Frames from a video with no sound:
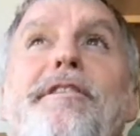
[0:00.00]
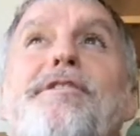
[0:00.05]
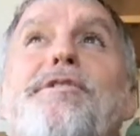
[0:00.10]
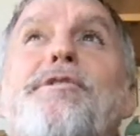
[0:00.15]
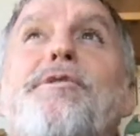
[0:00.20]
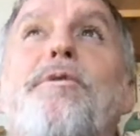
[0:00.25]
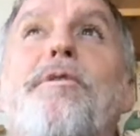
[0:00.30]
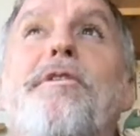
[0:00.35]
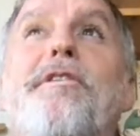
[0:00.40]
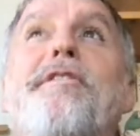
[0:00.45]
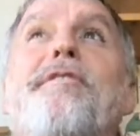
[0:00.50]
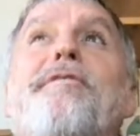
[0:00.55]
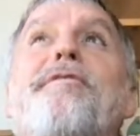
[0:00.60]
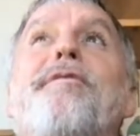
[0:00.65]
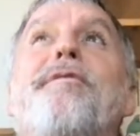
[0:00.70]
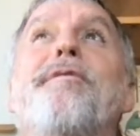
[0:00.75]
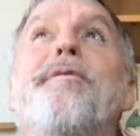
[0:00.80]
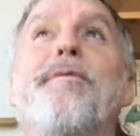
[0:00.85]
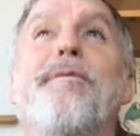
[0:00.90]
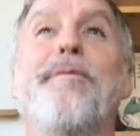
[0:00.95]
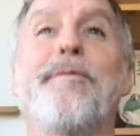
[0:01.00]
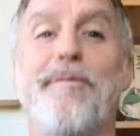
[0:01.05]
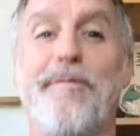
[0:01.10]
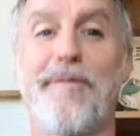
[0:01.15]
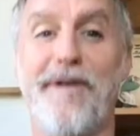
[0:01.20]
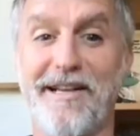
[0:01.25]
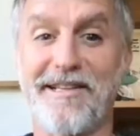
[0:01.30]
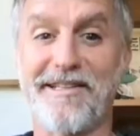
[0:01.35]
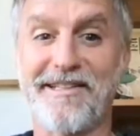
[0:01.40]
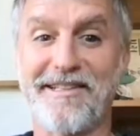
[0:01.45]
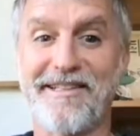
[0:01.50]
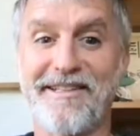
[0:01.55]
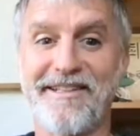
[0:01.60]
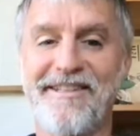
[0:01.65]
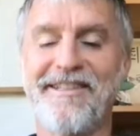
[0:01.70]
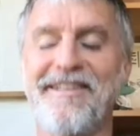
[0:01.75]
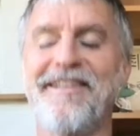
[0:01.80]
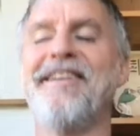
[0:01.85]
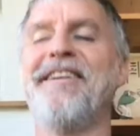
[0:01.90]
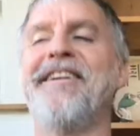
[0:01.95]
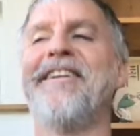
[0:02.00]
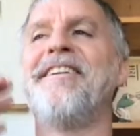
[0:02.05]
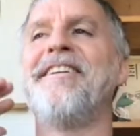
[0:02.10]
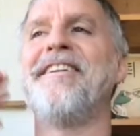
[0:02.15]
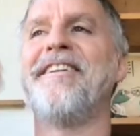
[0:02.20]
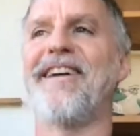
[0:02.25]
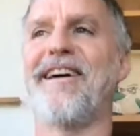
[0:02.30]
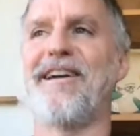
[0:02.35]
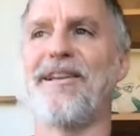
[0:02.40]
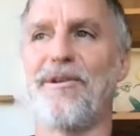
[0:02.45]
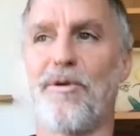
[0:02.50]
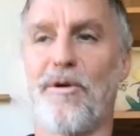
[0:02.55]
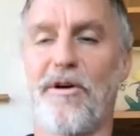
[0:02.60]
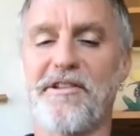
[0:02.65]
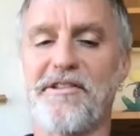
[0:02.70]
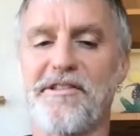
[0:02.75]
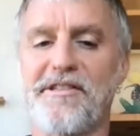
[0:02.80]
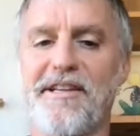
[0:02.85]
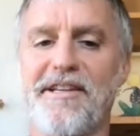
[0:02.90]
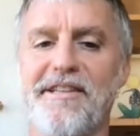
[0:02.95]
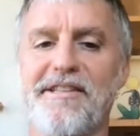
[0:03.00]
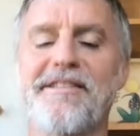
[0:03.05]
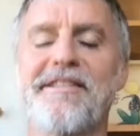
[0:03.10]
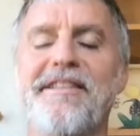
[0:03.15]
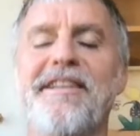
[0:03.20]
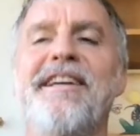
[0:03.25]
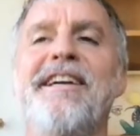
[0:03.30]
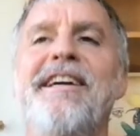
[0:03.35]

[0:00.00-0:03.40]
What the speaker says: north of west at northstice,